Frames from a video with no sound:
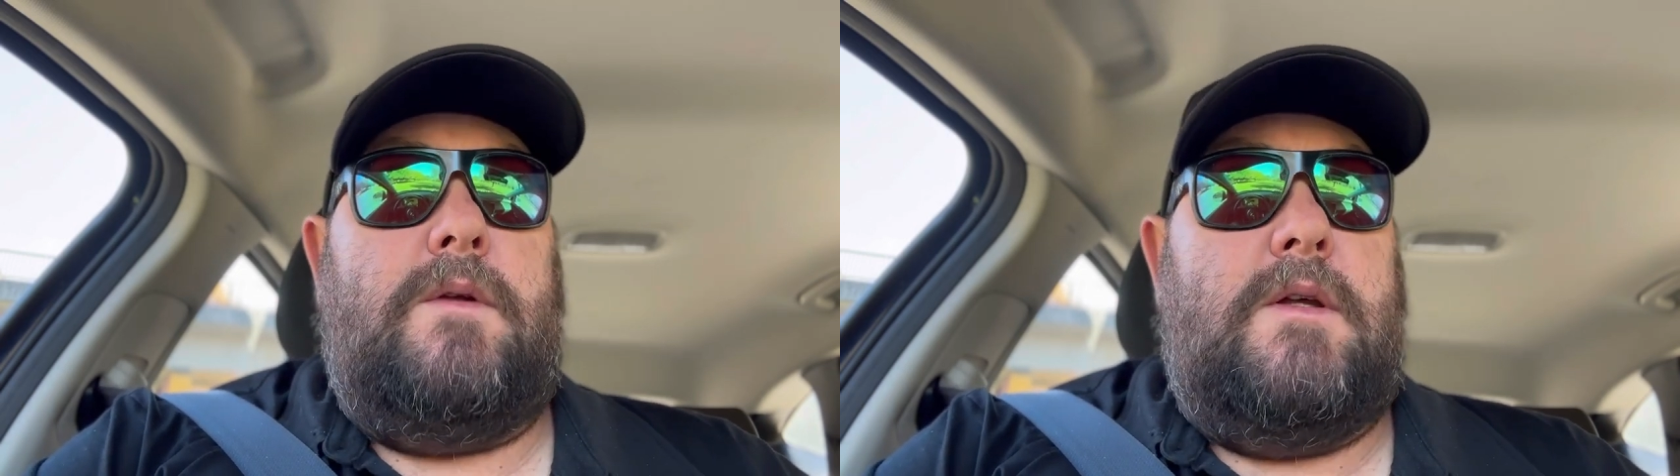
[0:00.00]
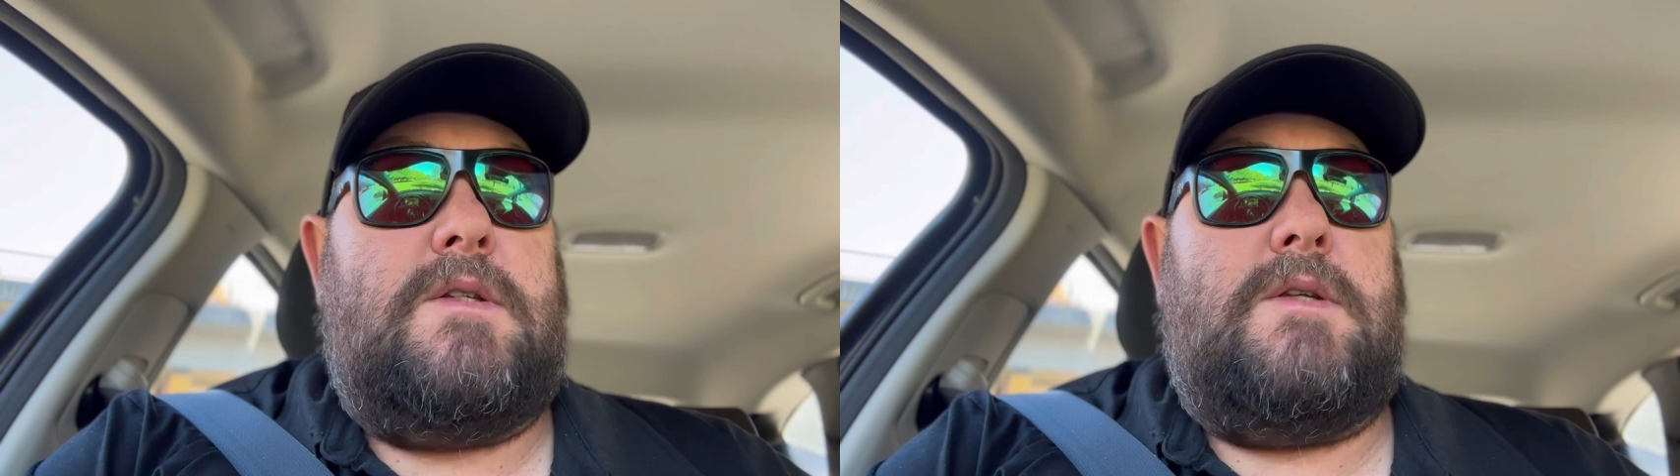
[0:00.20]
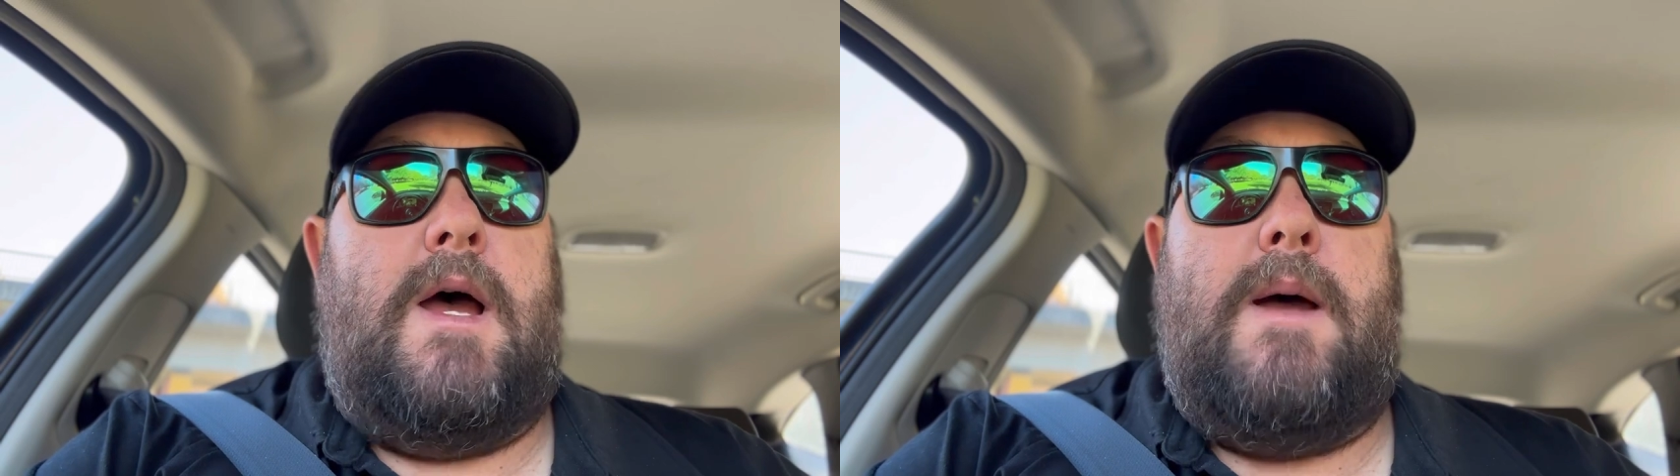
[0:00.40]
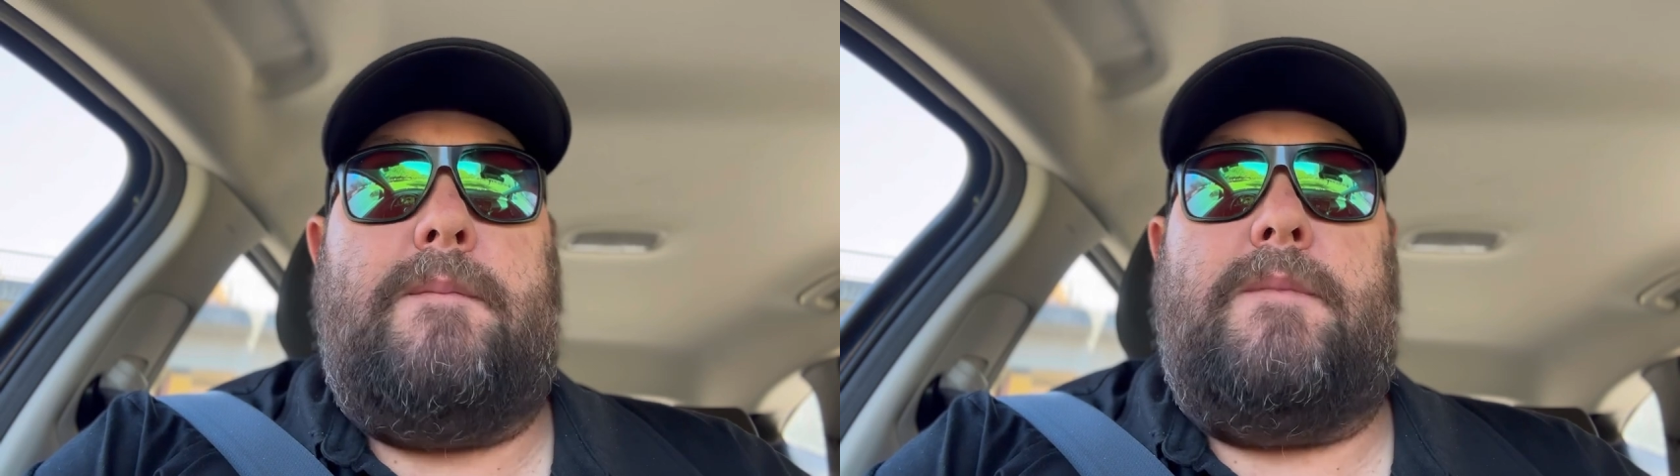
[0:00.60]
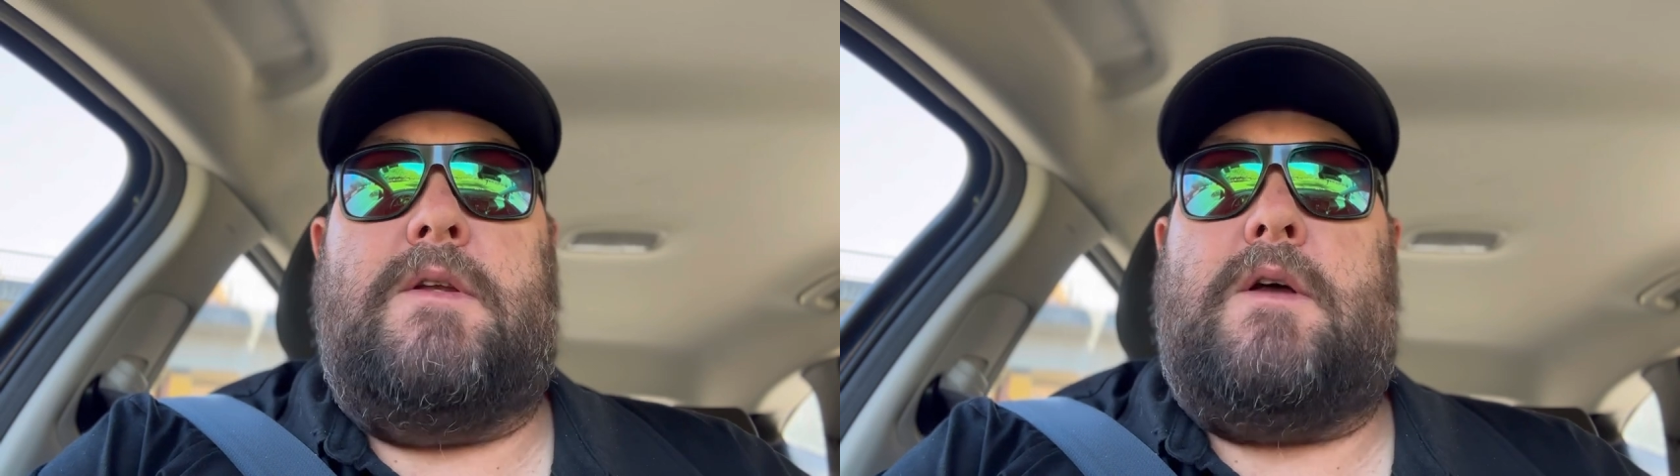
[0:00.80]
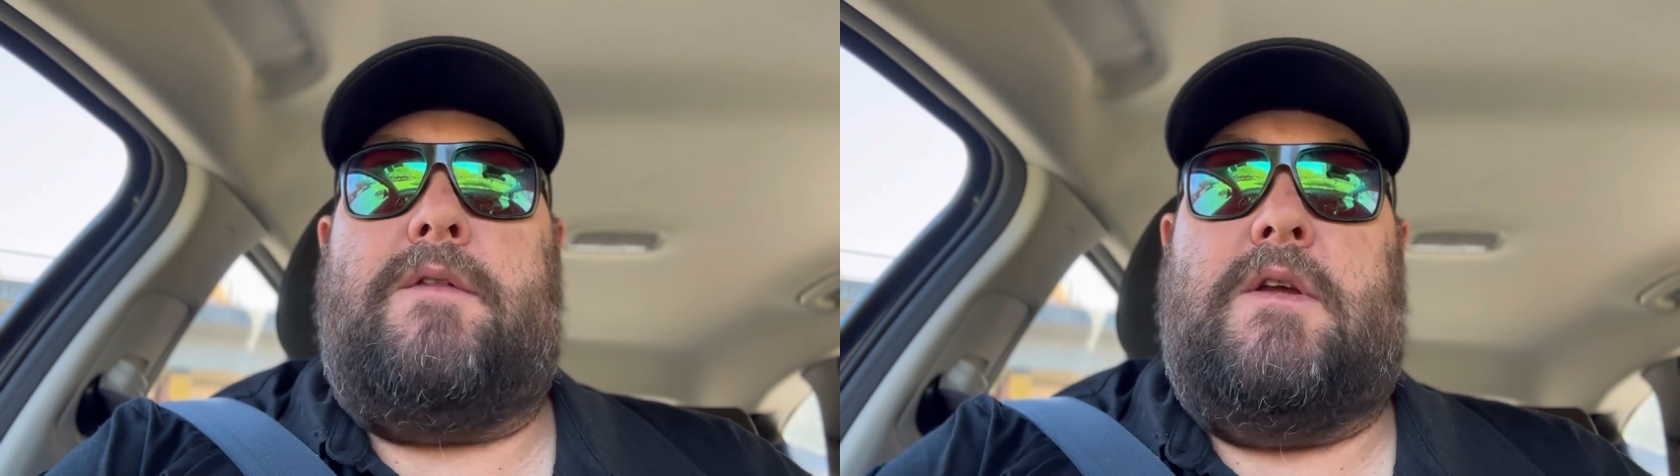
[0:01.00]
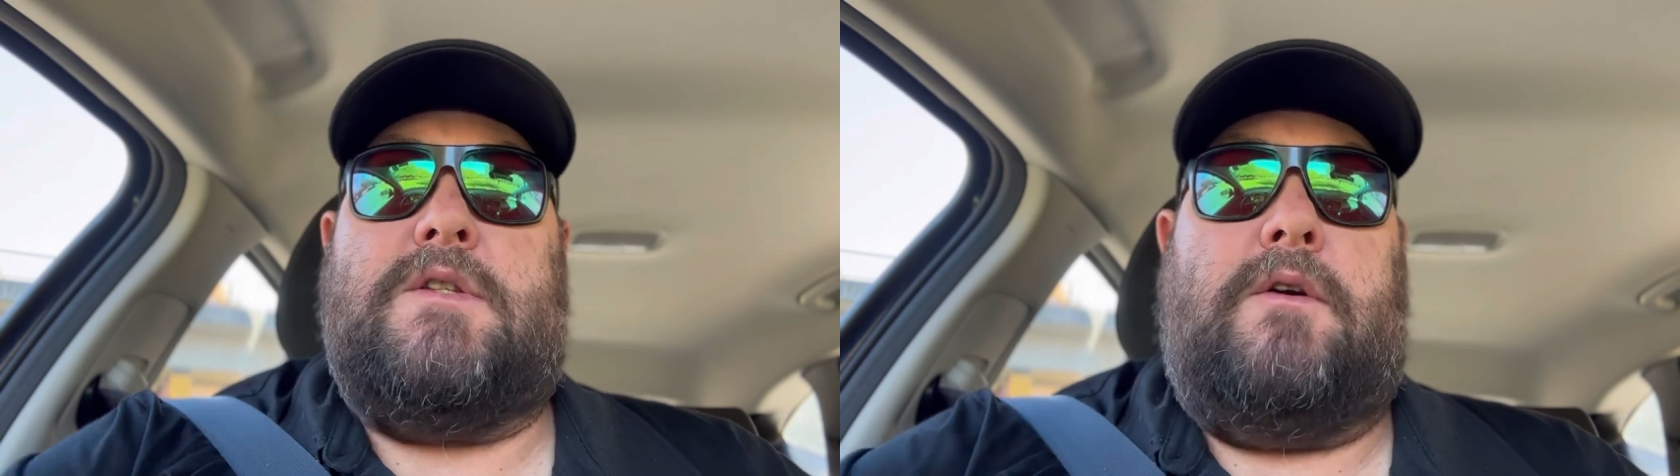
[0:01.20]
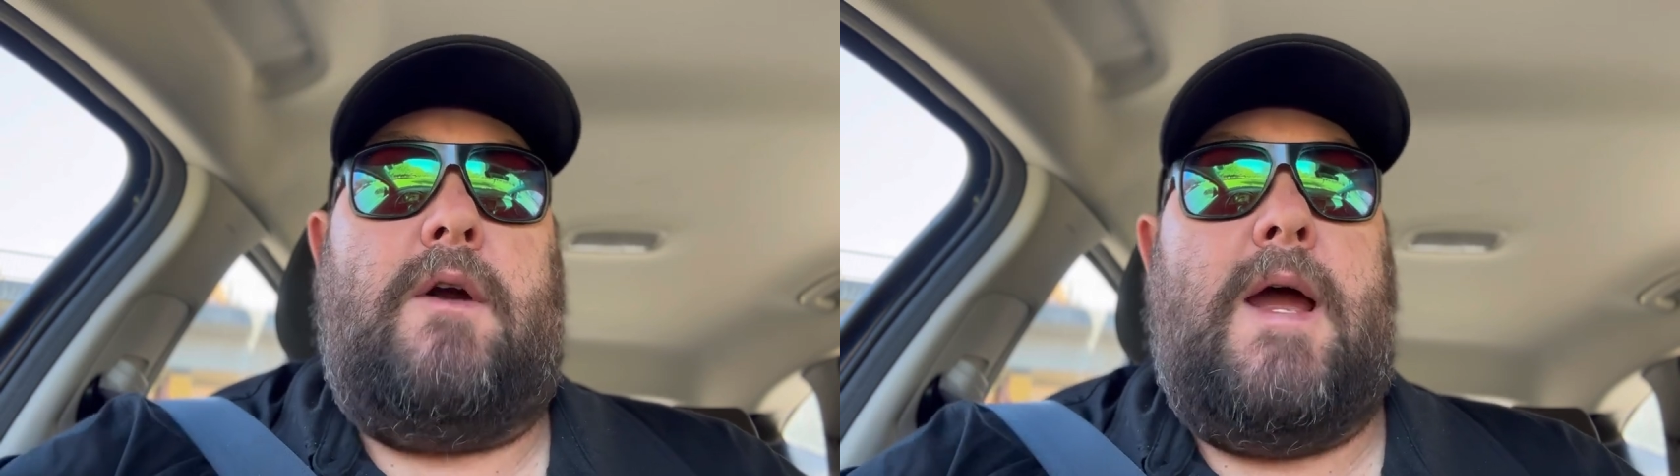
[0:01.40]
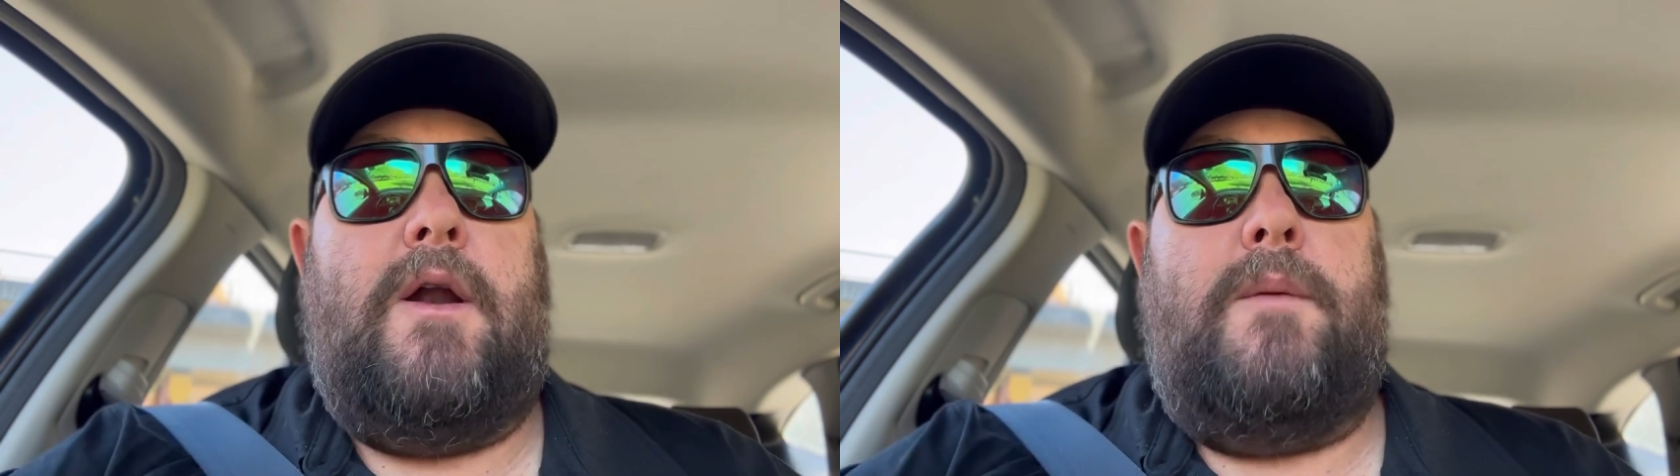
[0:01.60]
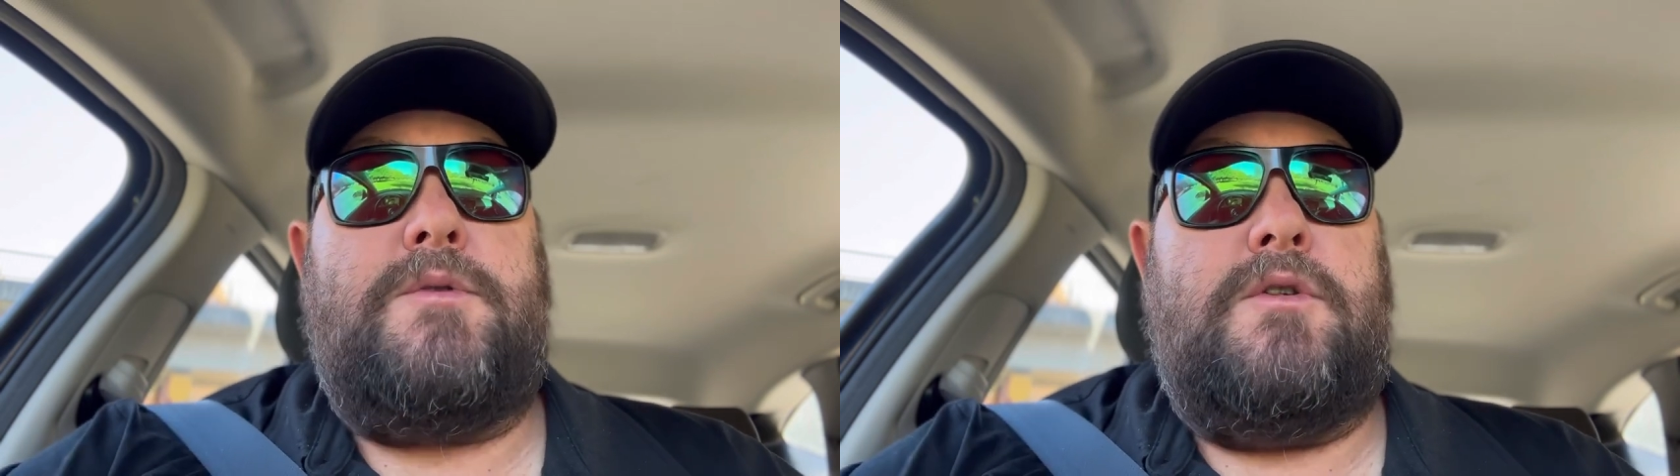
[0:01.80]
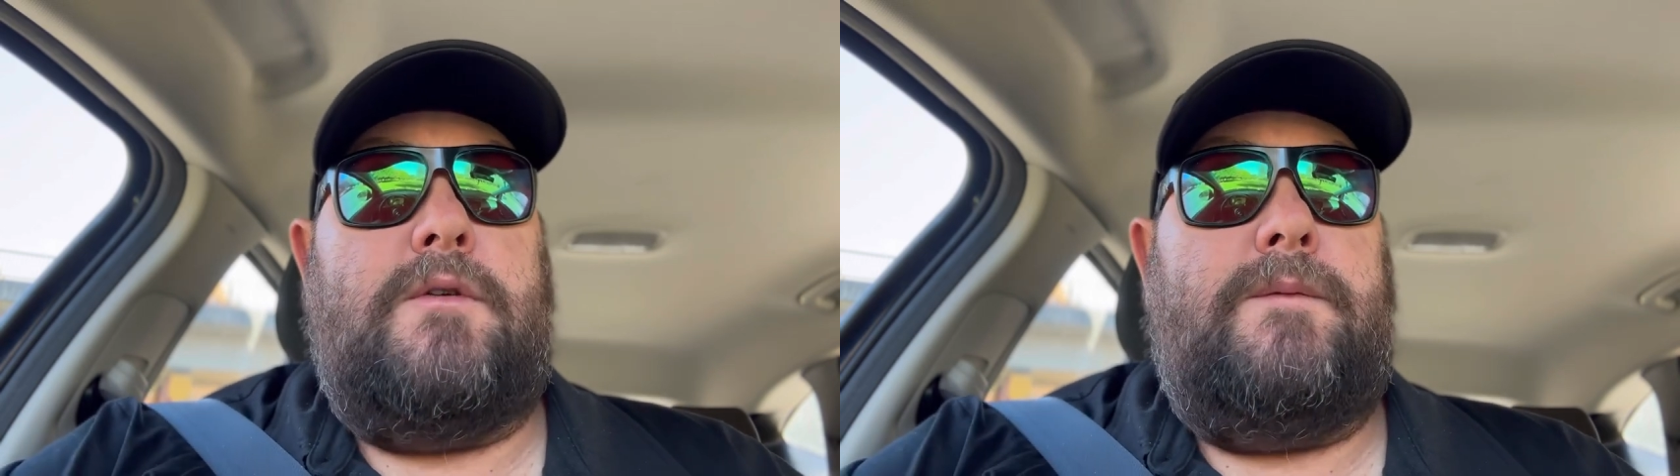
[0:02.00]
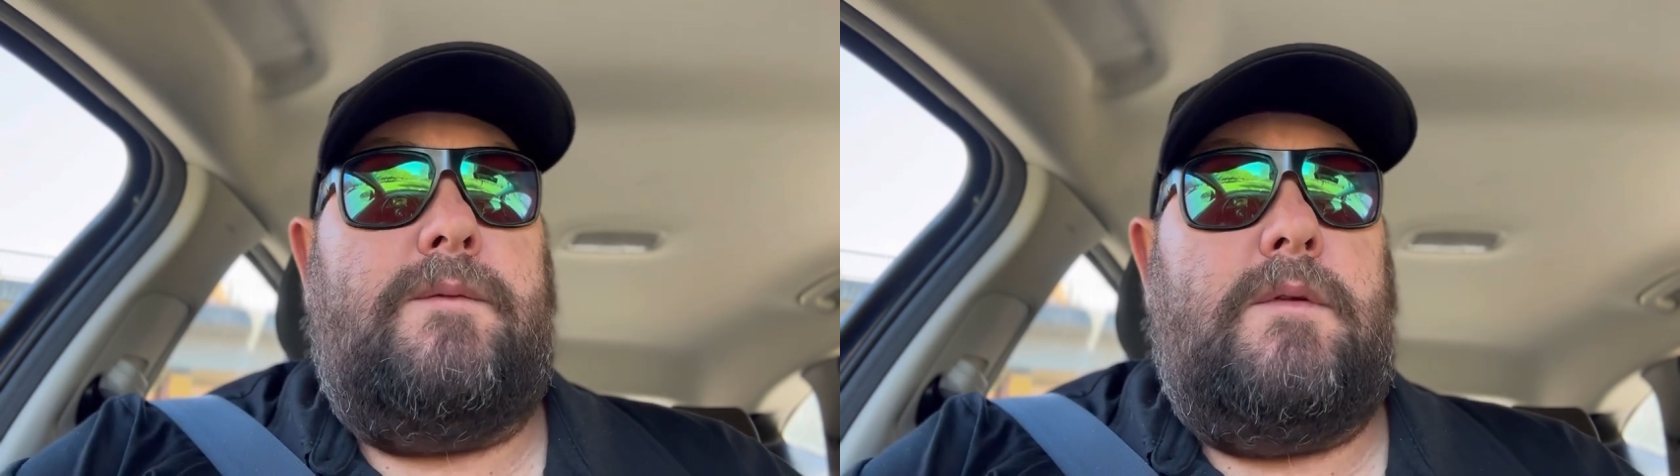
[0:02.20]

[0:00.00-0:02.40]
think it's a great option.